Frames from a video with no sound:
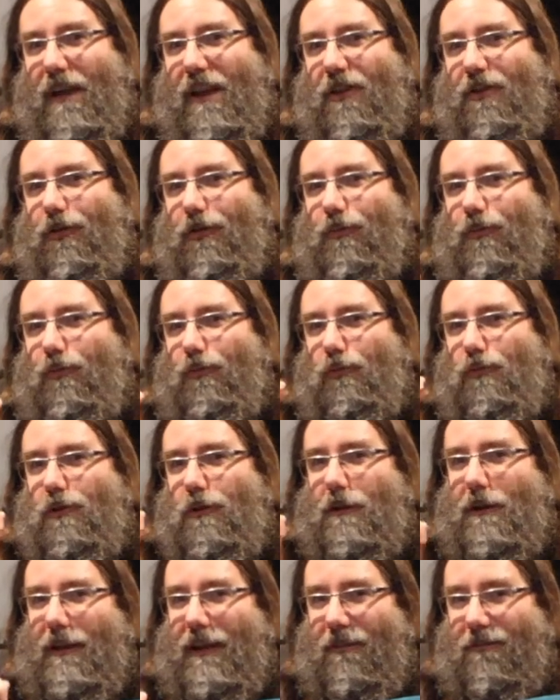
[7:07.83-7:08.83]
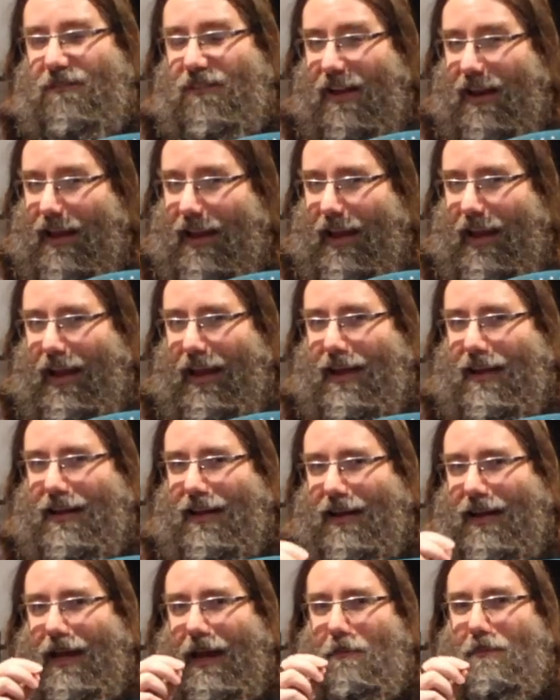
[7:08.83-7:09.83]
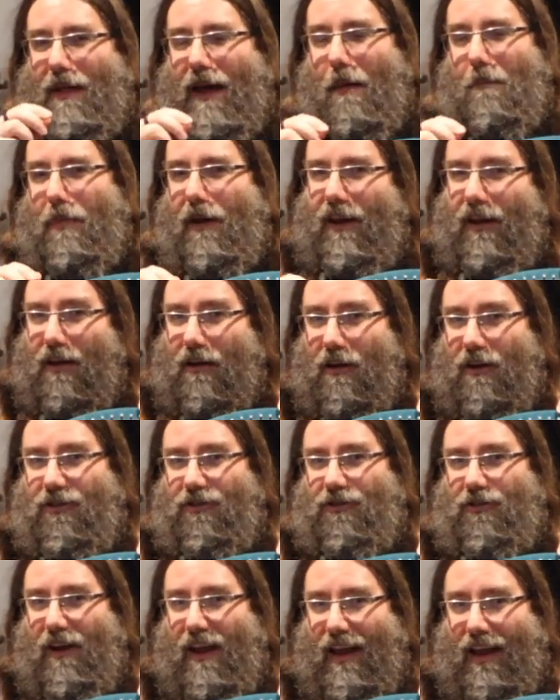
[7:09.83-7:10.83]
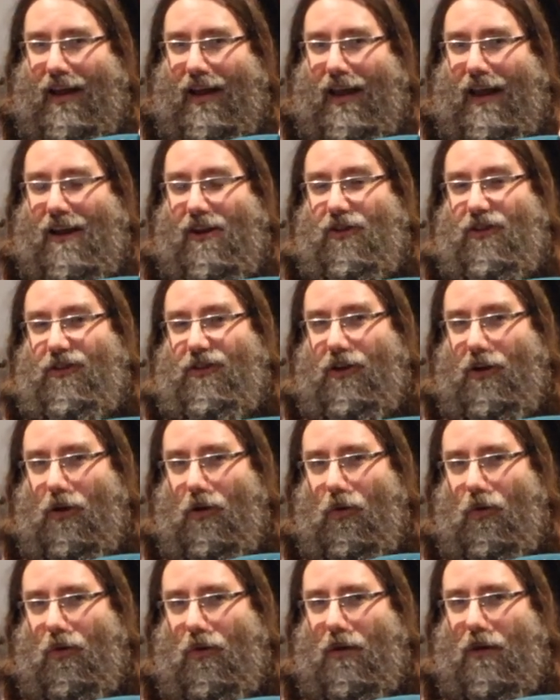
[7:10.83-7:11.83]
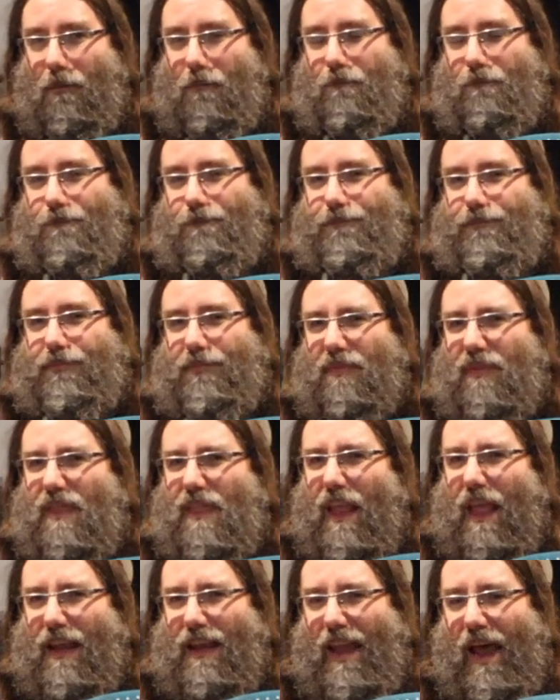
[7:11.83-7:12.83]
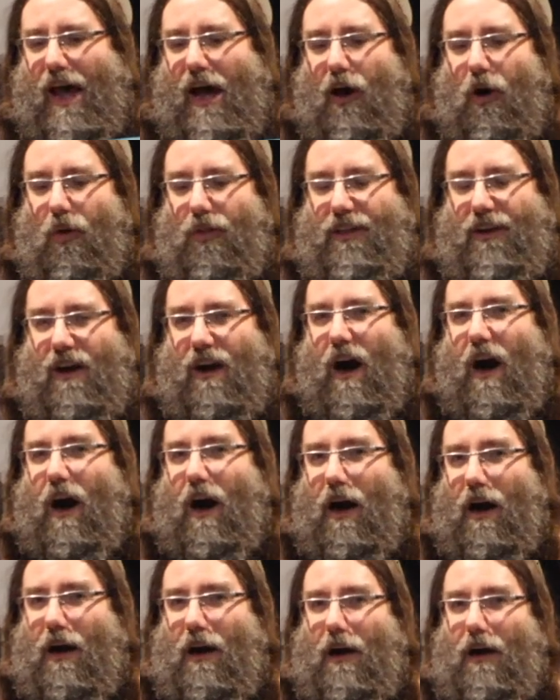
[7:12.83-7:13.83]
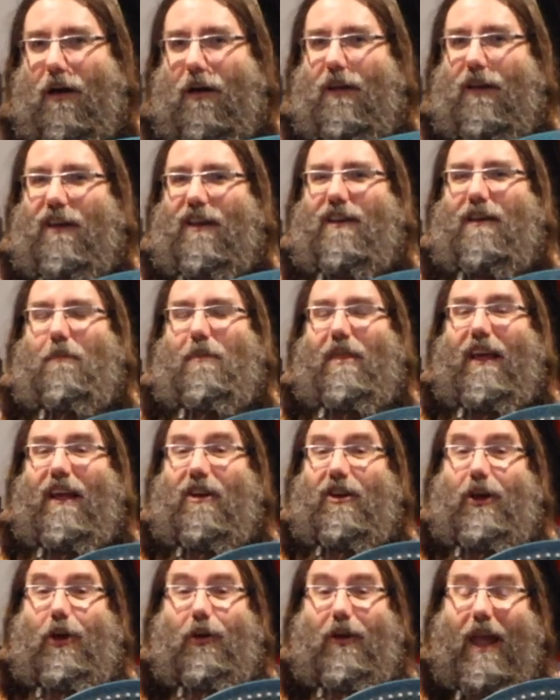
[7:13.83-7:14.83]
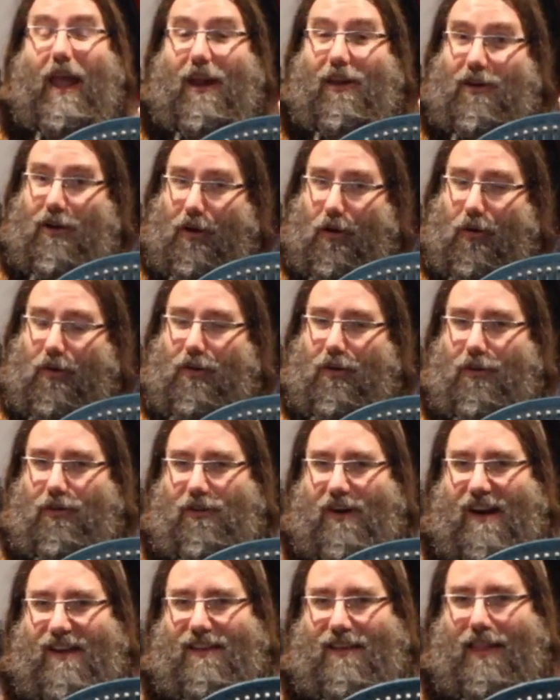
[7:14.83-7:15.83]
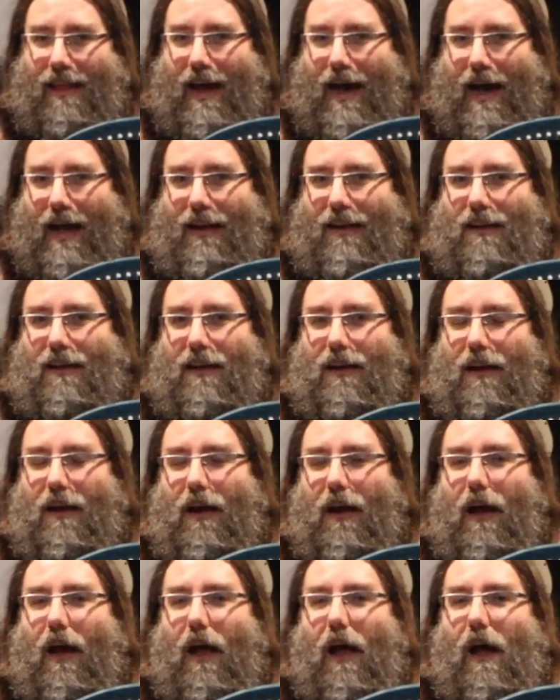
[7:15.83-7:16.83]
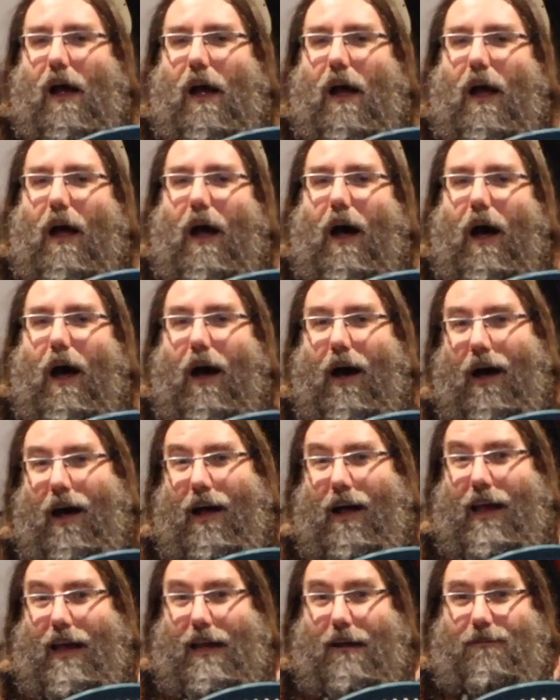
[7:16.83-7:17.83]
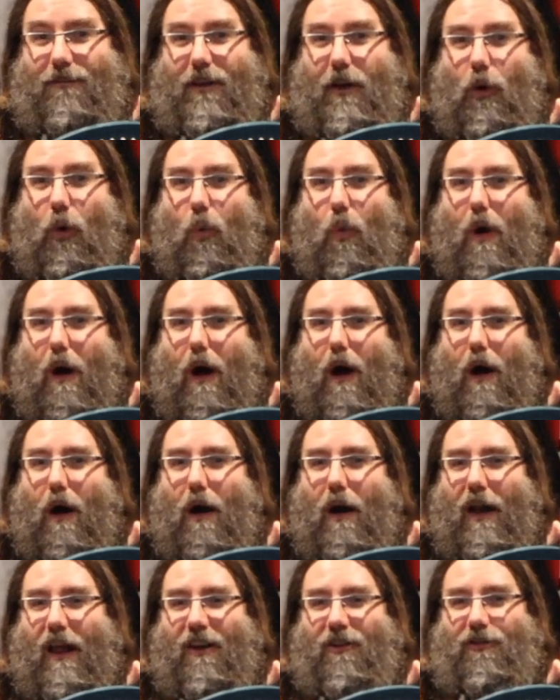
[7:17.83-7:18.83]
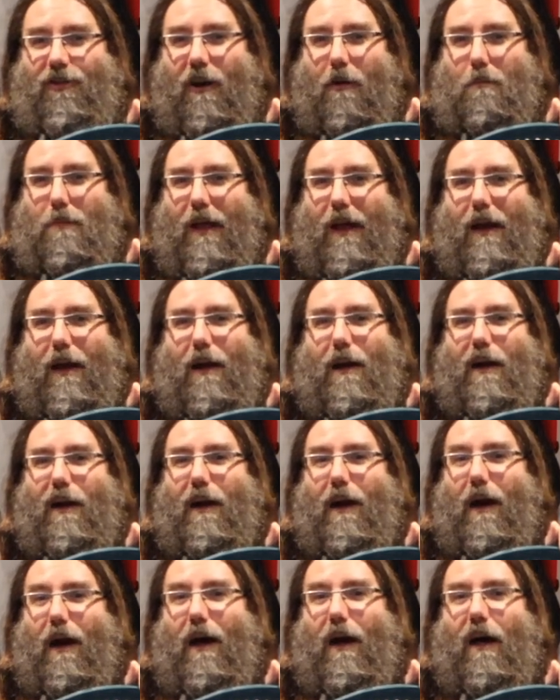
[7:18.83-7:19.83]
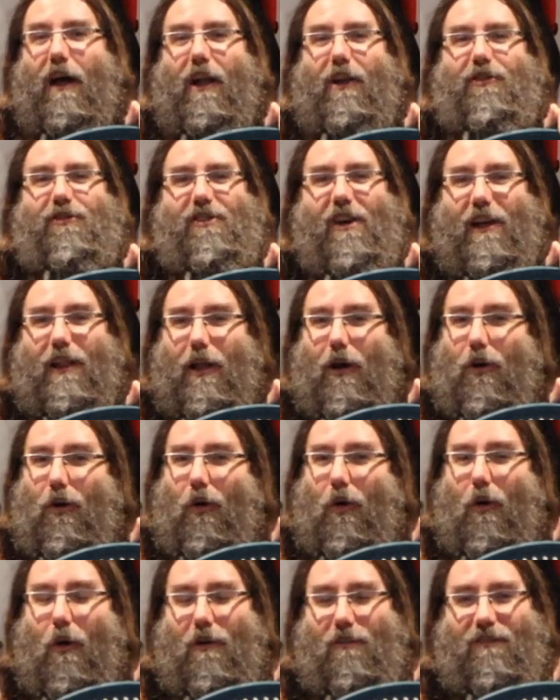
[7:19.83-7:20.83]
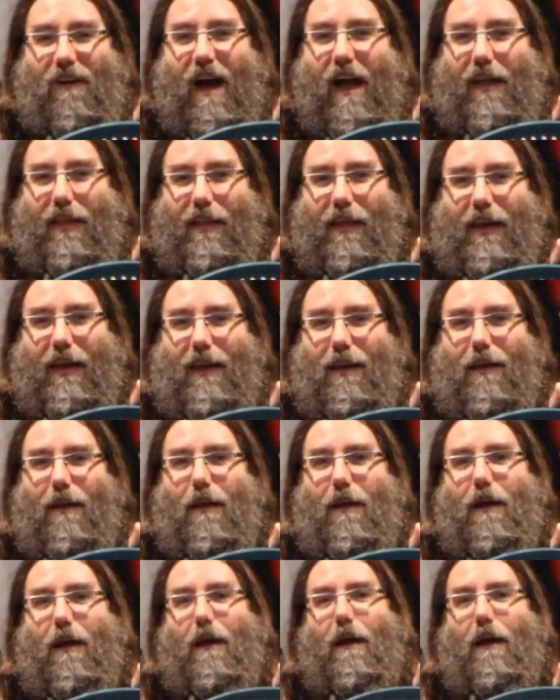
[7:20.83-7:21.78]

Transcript: it's really finicky to keep that particular string in tune. Now, there are some things you can do to address that. If you are a string player, cello or violin,